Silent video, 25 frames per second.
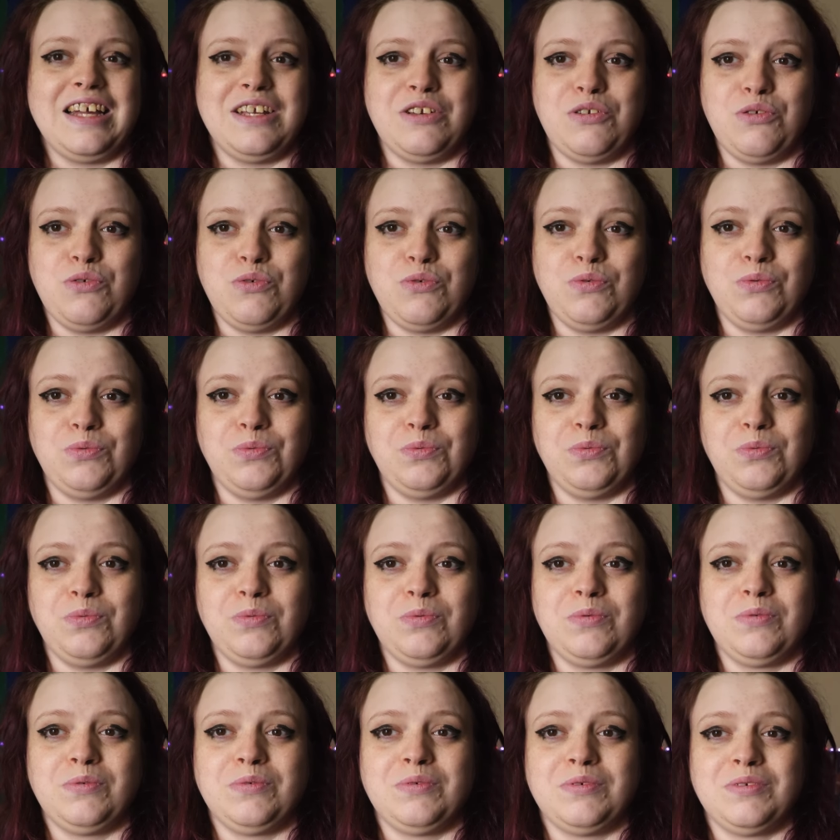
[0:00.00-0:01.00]
do.
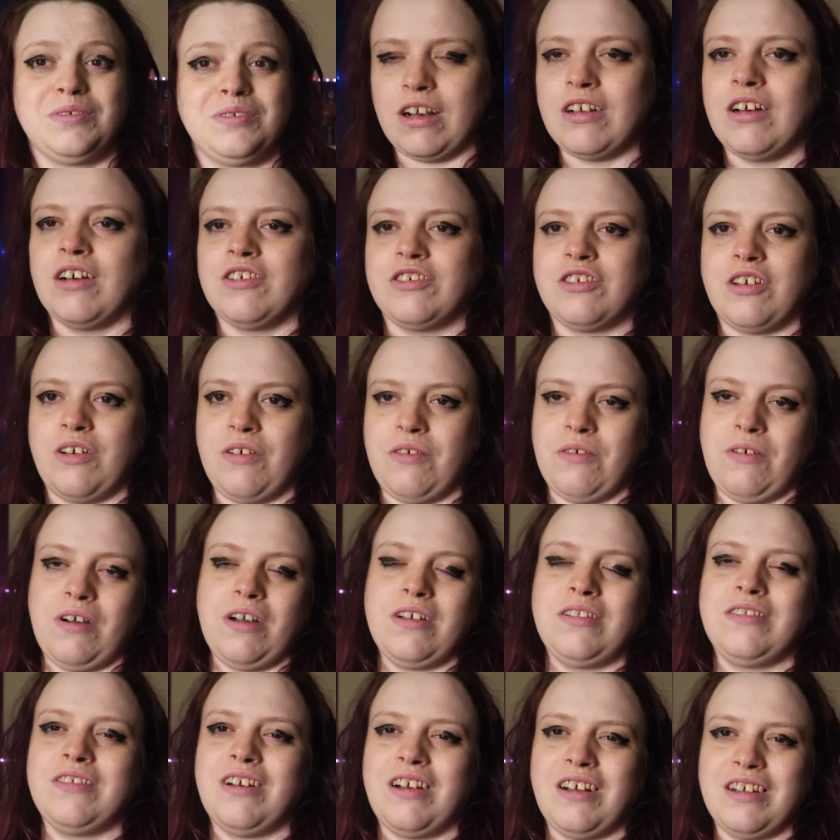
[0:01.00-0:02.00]
So
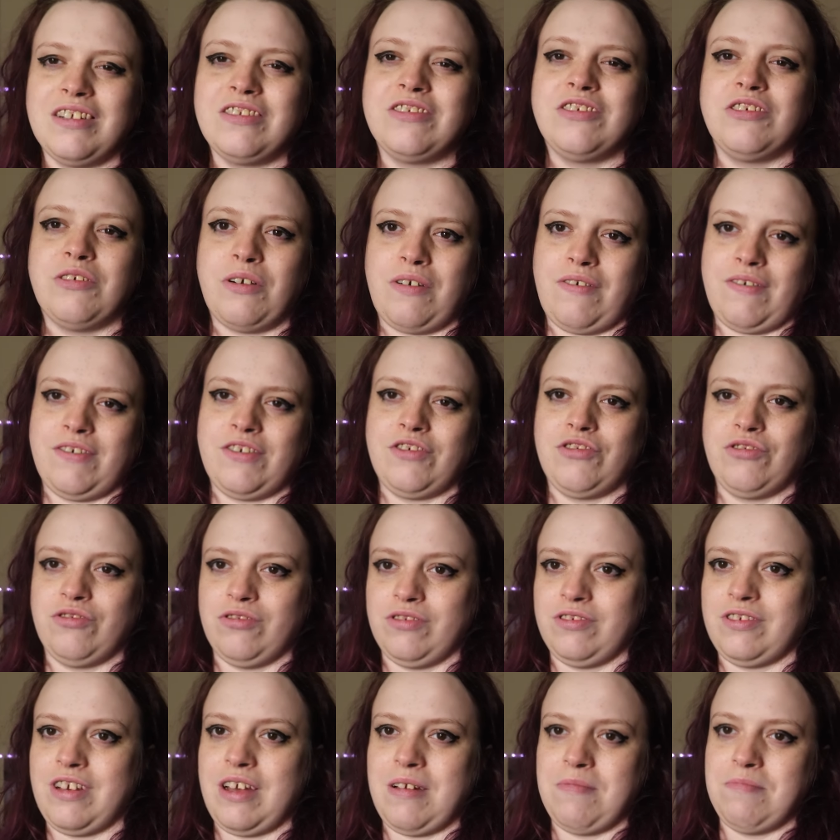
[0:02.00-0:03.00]
I do have a
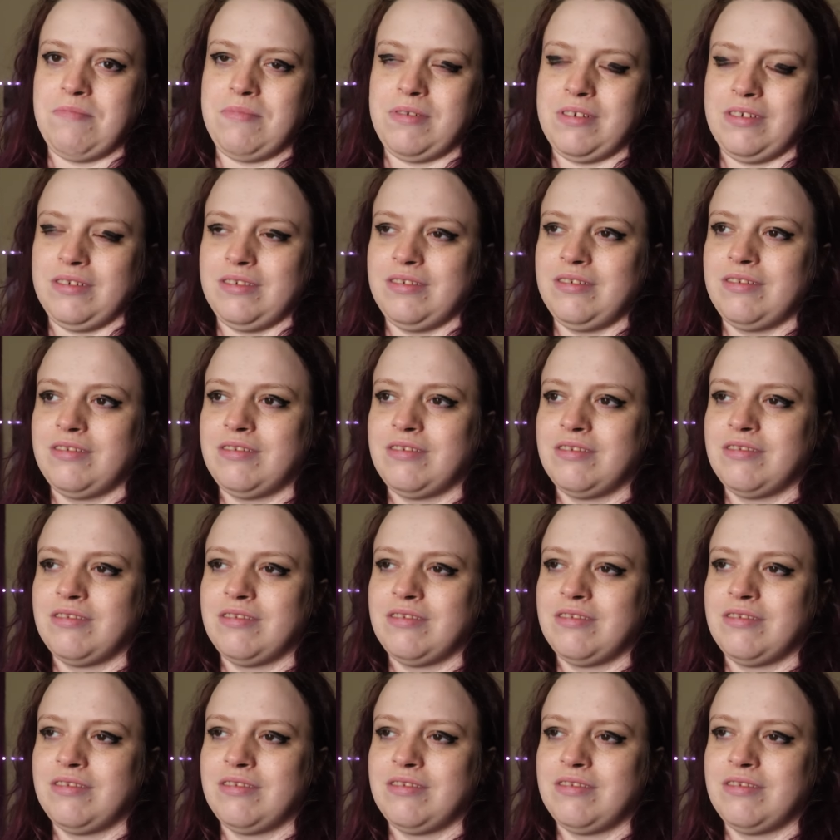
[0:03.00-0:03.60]
short temper.